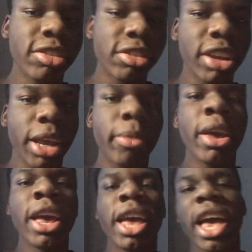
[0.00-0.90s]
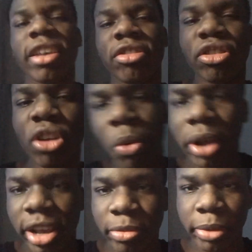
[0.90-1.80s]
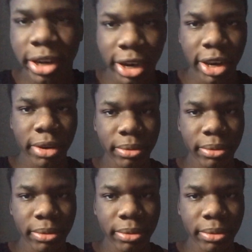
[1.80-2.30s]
in the game, as no one has beat it,